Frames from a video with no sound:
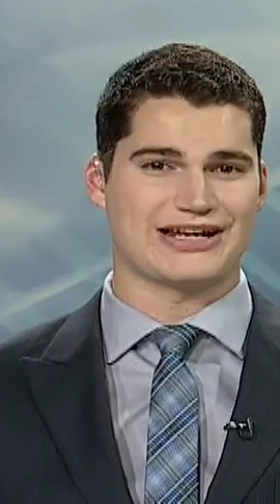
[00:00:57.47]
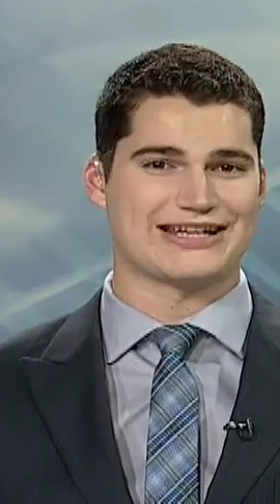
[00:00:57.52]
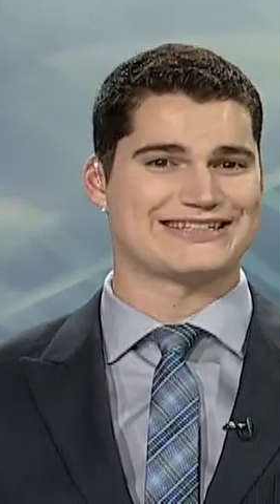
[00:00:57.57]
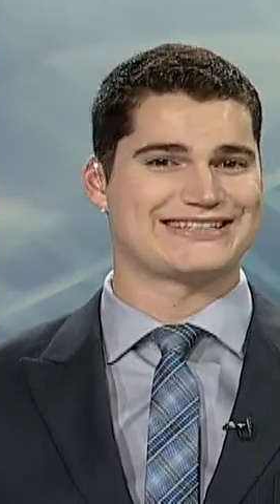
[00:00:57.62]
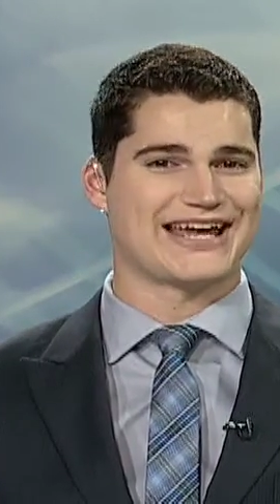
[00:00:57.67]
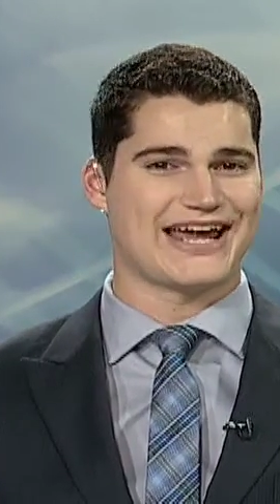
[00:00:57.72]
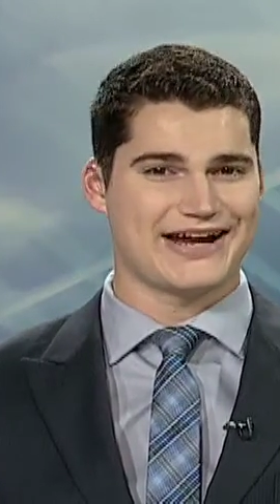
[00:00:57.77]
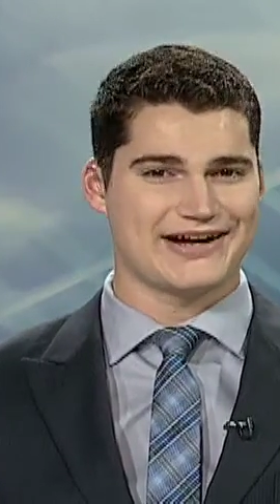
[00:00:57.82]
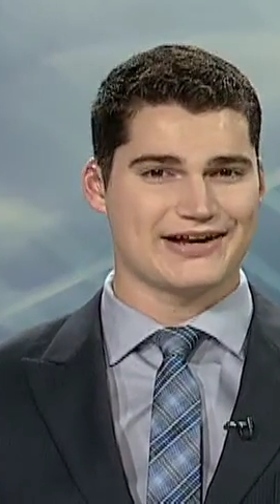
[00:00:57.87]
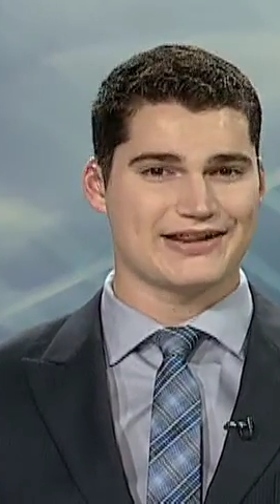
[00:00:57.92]
a
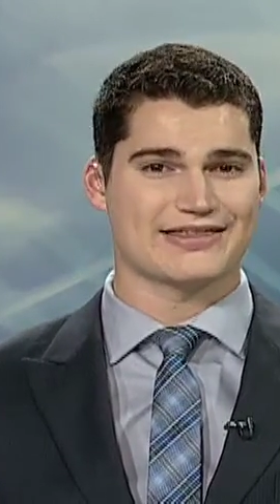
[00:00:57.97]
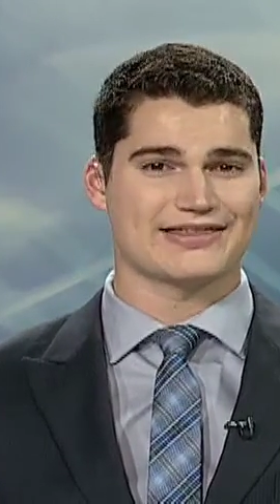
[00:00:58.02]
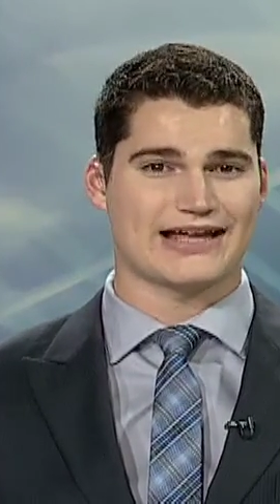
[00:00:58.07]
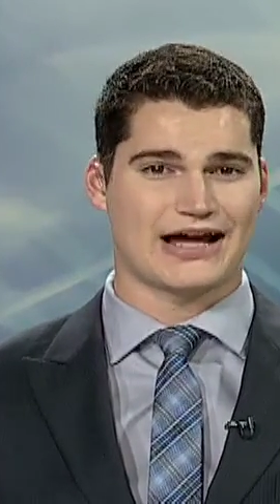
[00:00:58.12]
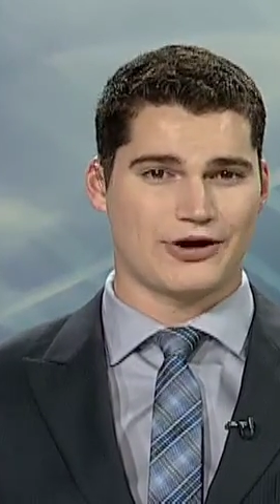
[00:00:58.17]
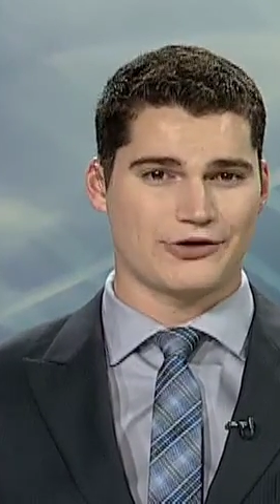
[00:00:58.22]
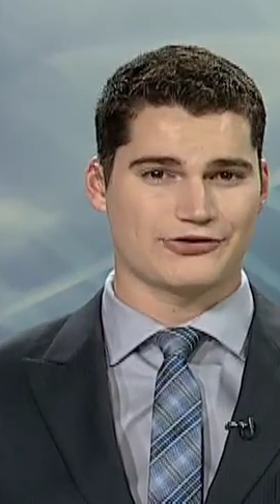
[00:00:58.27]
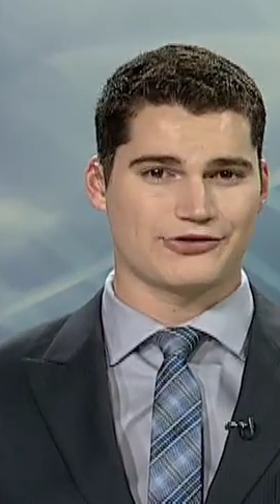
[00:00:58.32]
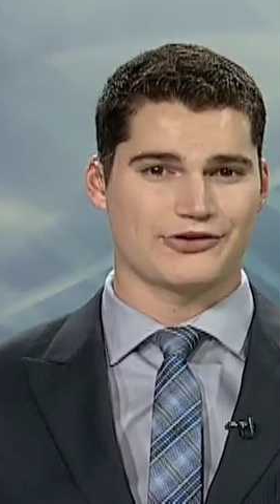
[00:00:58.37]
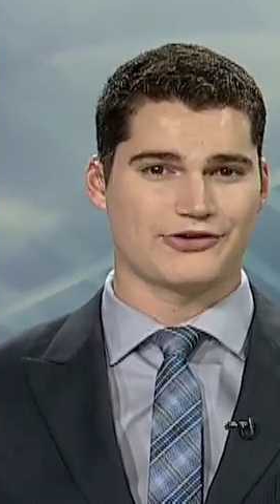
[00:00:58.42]

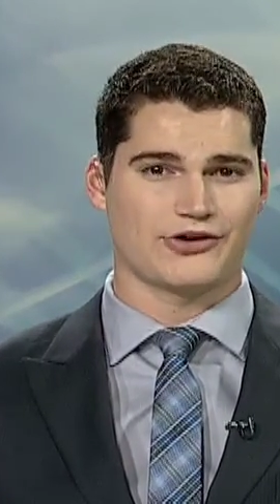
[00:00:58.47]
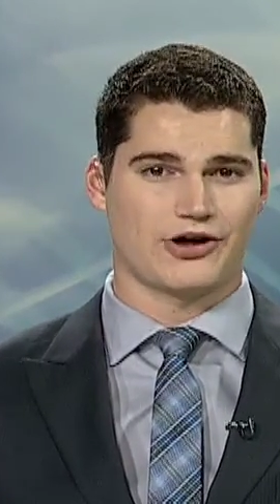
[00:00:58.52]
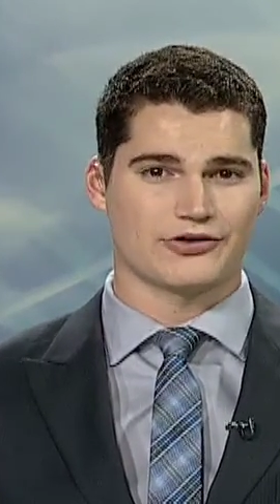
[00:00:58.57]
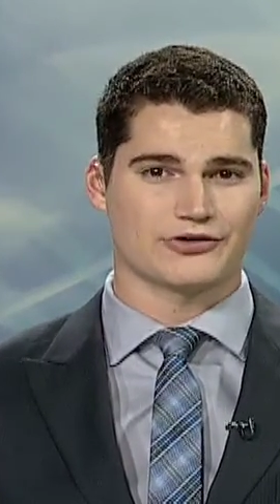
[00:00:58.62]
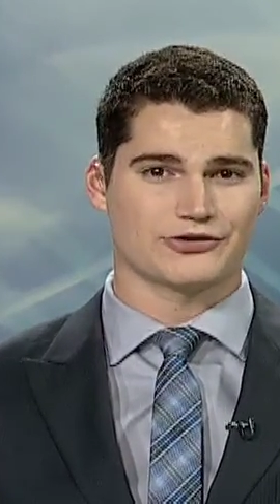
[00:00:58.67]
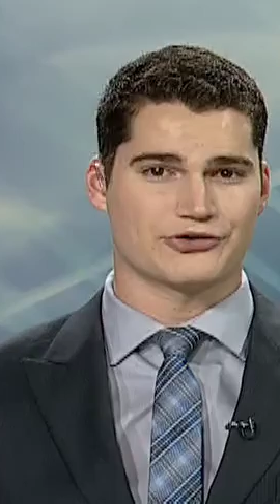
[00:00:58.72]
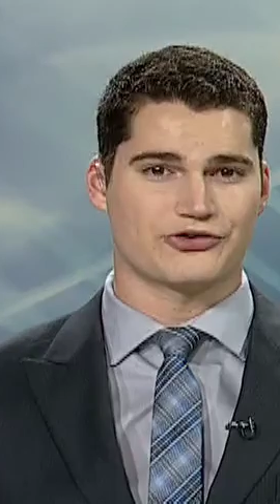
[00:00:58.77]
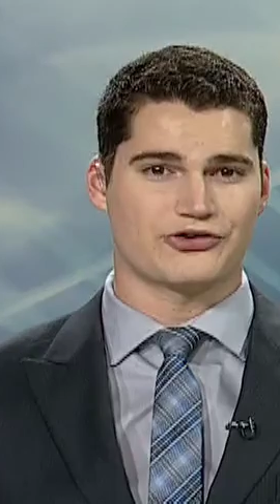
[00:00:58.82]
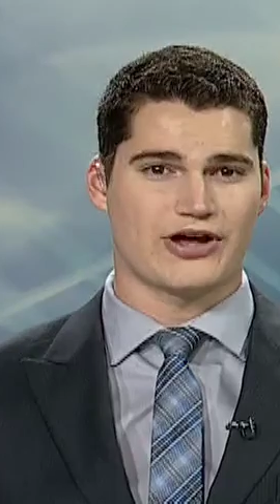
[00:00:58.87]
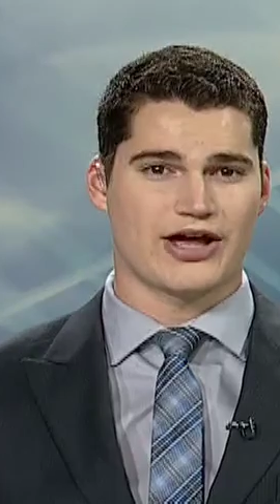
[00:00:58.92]

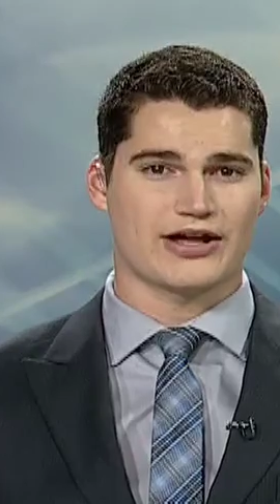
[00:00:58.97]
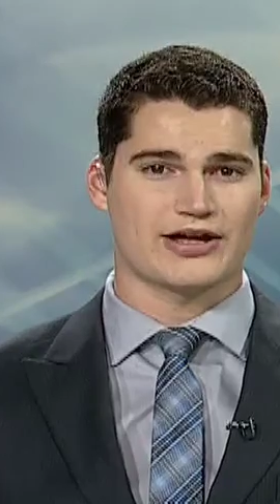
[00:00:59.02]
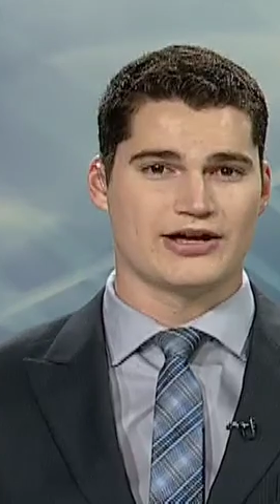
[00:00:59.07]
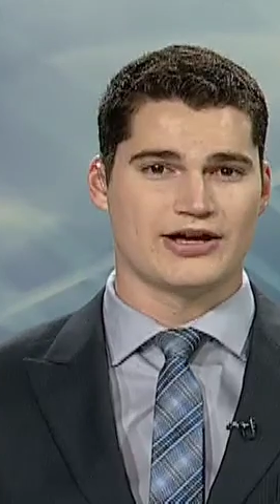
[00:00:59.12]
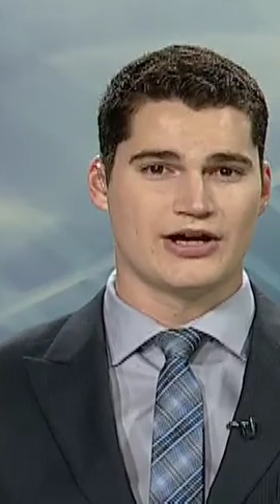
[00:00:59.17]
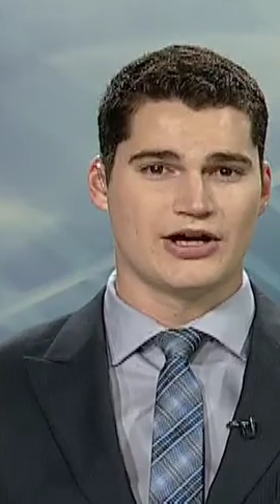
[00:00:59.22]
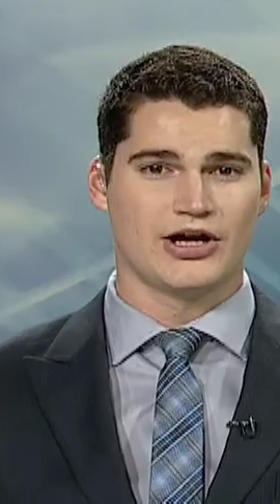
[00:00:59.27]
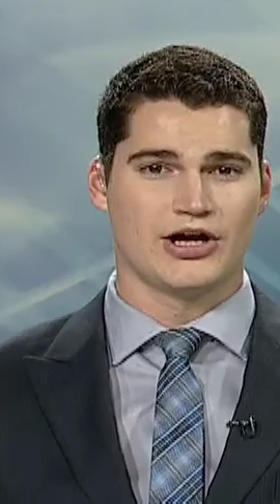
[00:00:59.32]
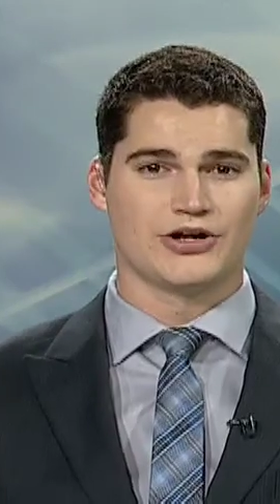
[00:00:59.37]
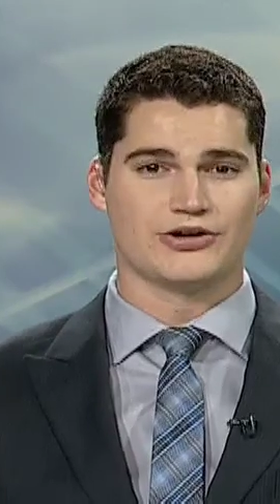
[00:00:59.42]
$10,000 check
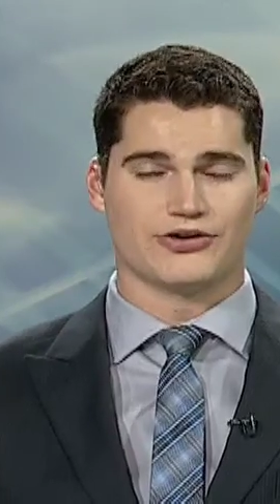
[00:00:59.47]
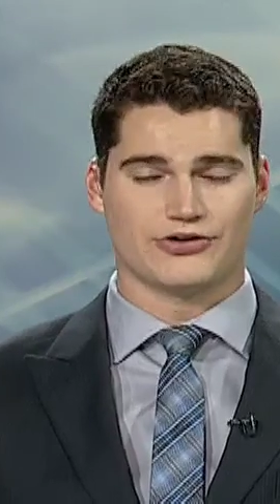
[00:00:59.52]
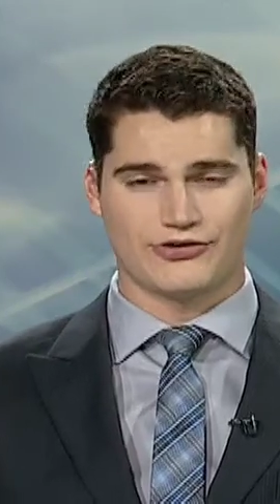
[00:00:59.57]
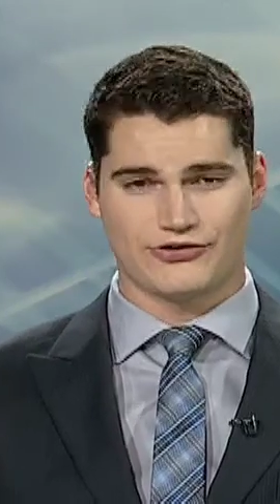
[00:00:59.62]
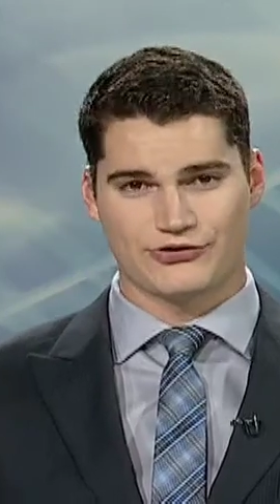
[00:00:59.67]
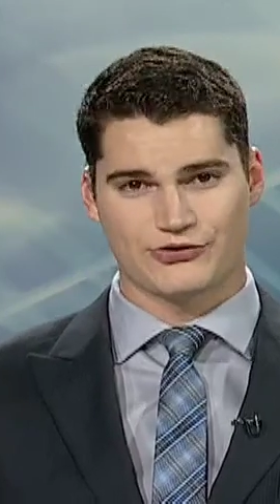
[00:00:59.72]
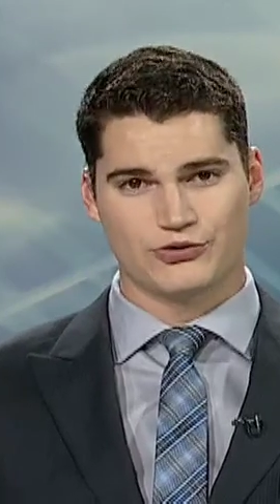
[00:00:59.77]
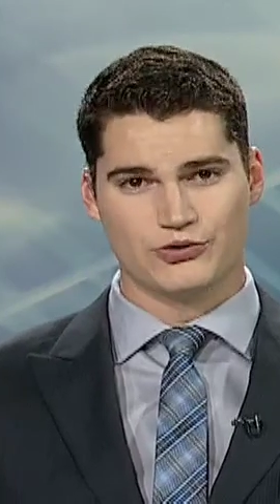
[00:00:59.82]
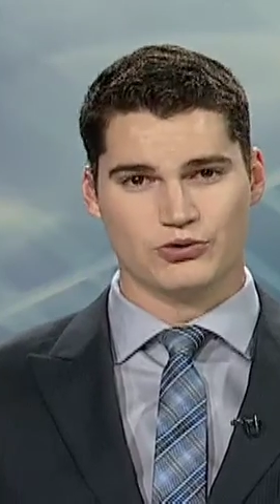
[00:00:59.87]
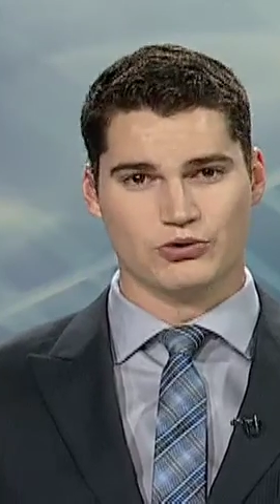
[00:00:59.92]
to the
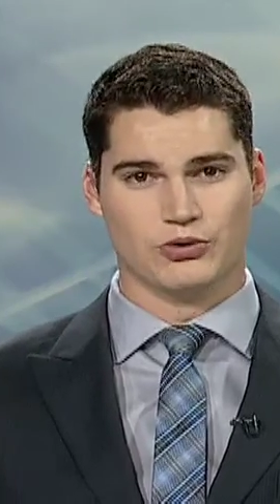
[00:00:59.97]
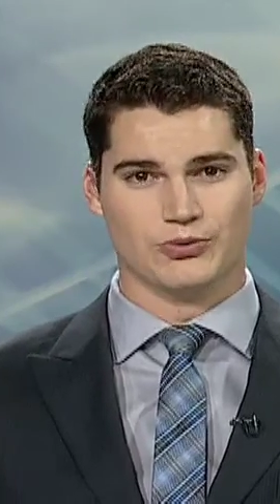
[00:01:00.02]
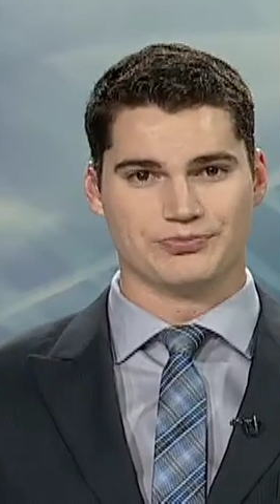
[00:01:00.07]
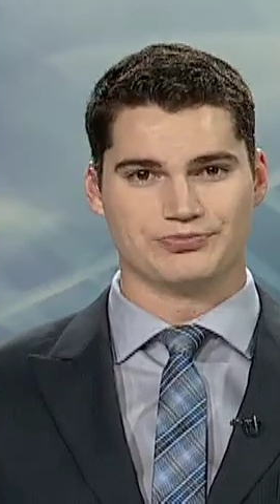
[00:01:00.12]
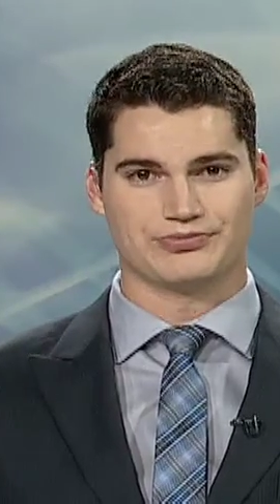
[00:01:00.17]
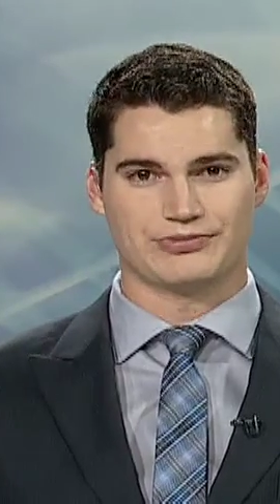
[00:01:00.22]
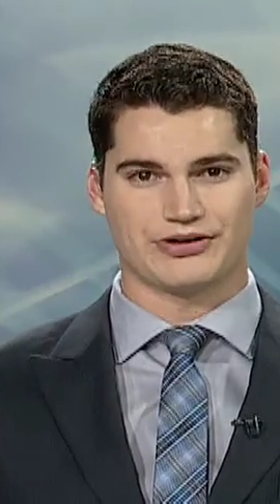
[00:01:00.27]
school.